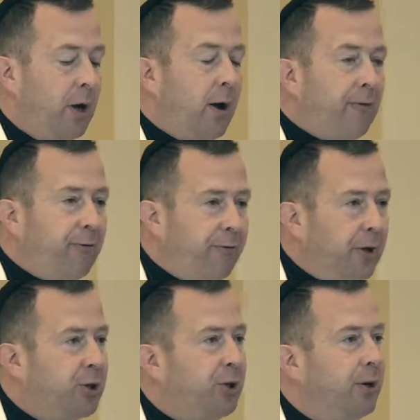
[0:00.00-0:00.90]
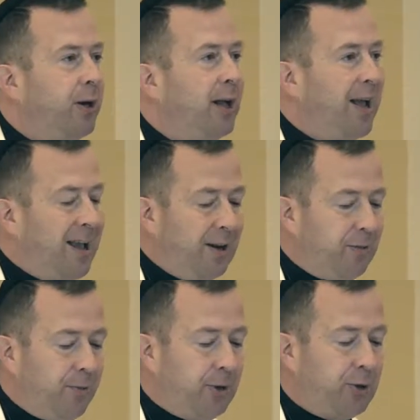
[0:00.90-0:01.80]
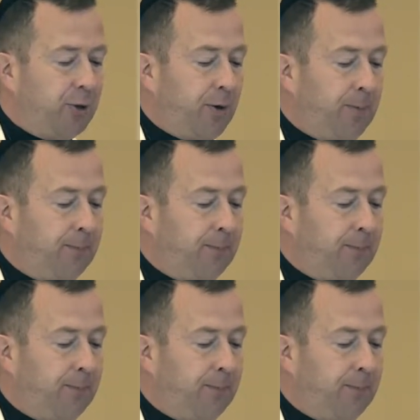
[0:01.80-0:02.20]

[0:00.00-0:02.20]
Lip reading: of vision, and adventure.